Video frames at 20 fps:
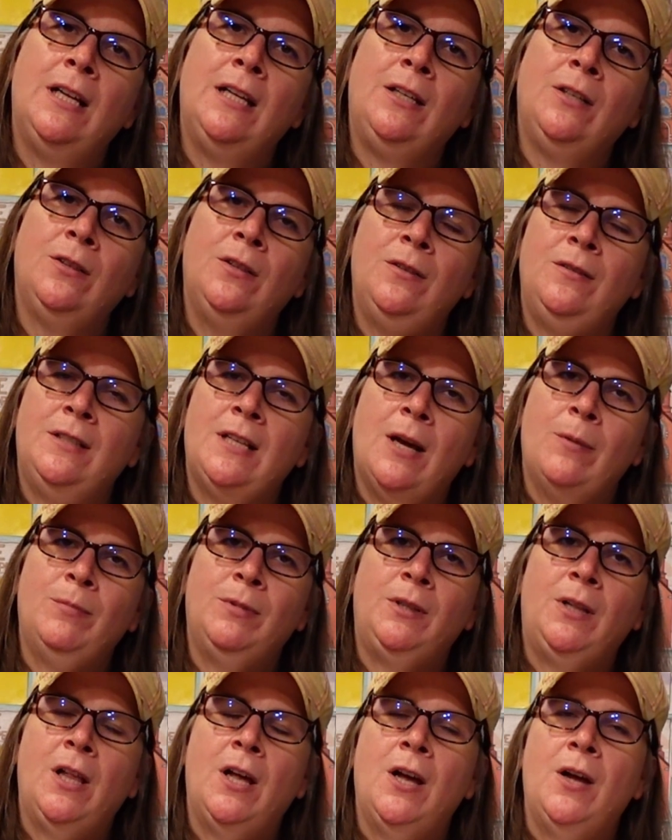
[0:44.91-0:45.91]
include down
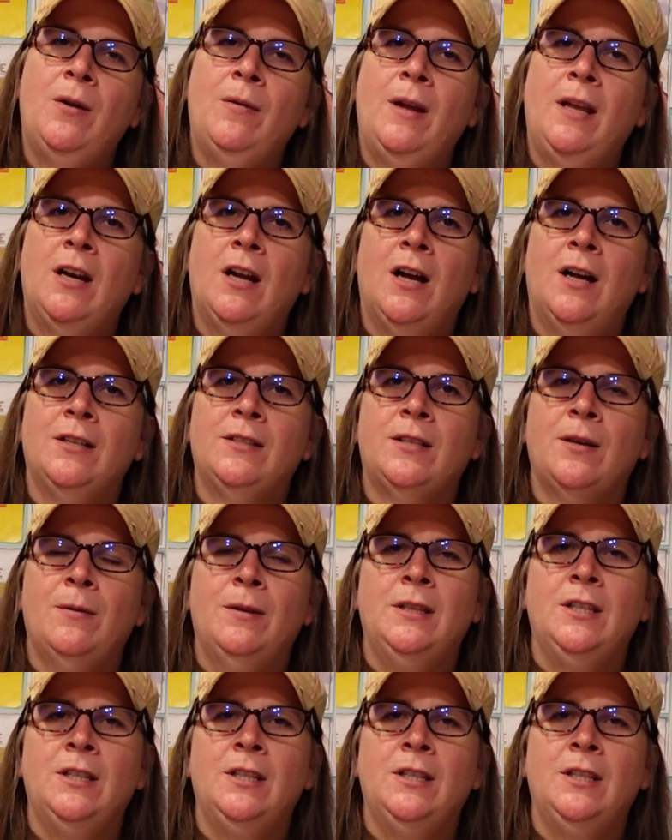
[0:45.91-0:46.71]
below and also a